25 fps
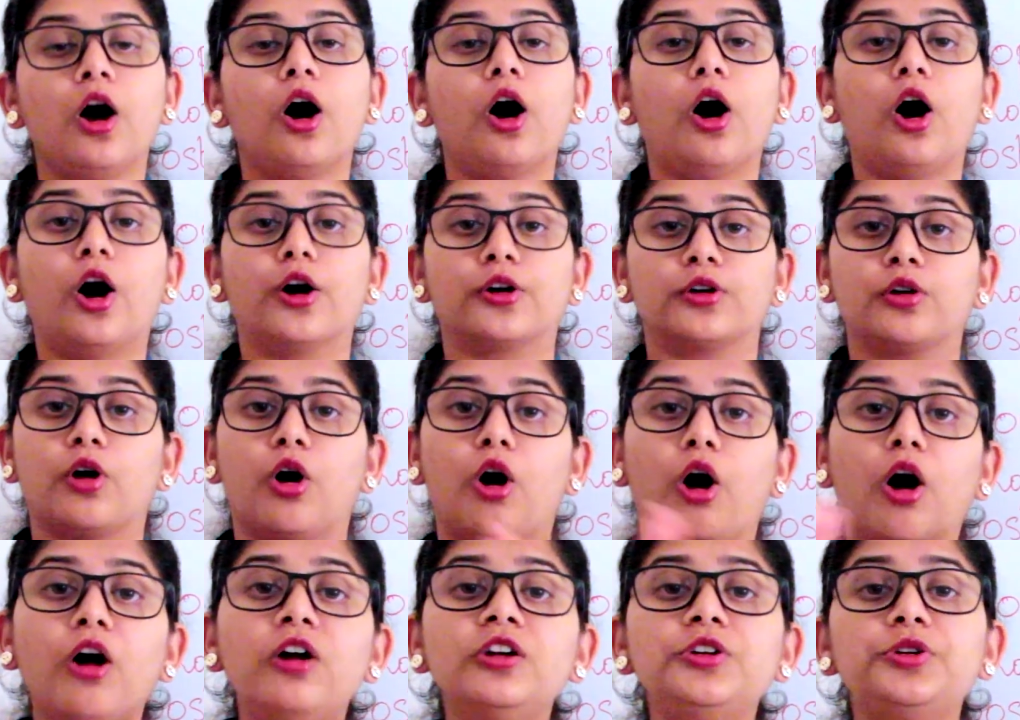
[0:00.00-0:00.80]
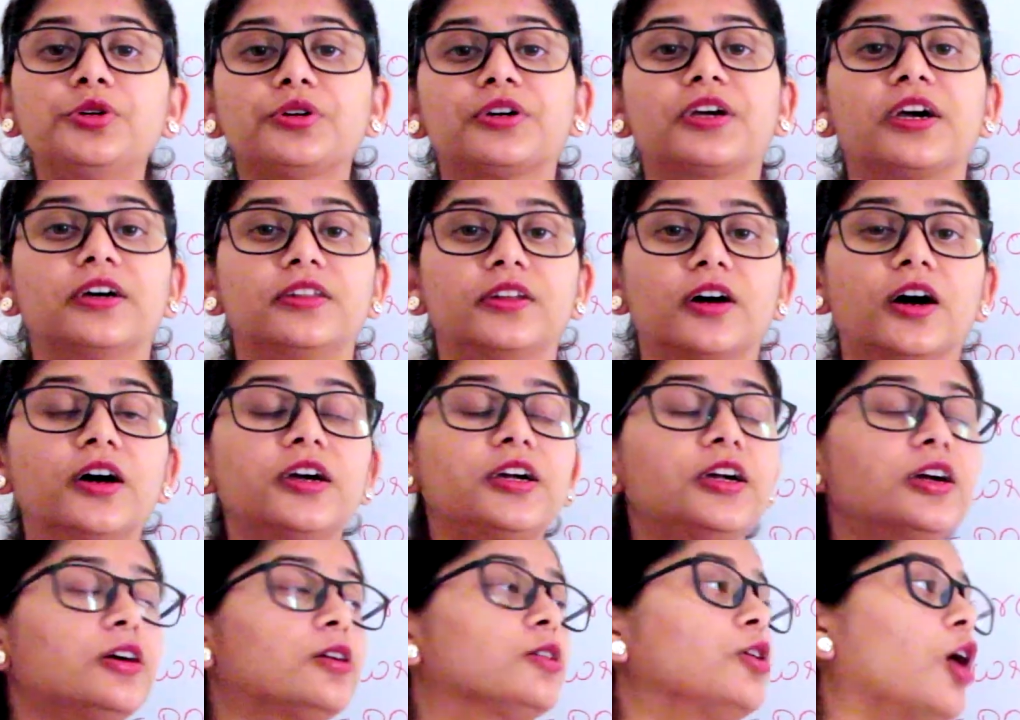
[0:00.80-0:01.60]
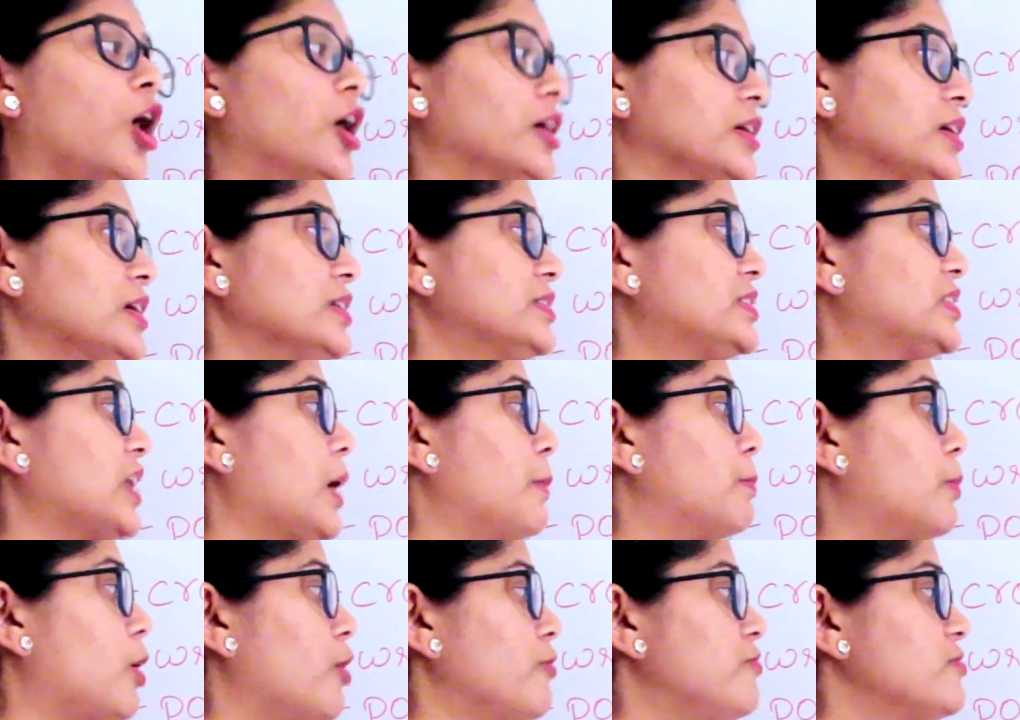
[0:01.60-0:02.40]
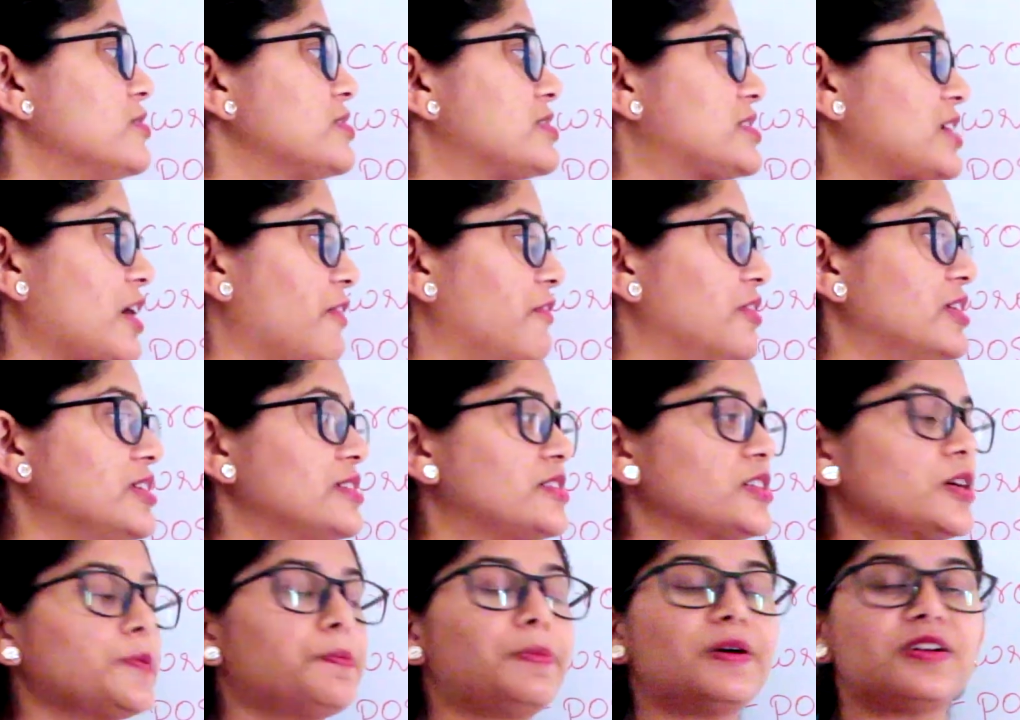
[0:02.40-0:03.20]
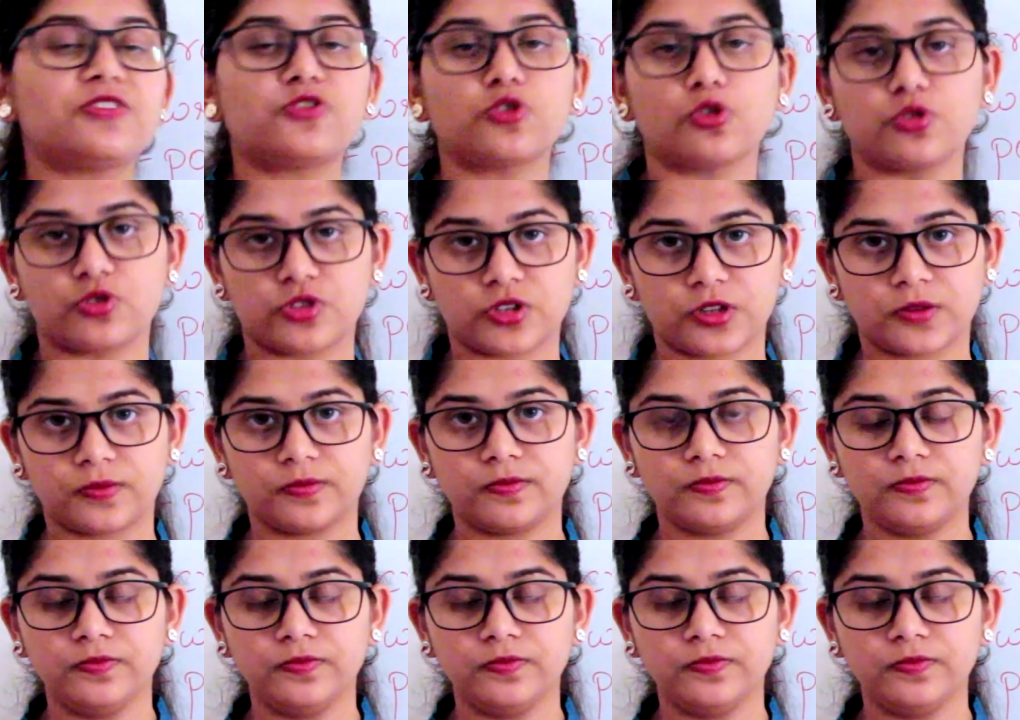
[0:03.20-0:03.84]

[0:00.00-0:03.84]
On altogether, he got a sum of 70 pesos.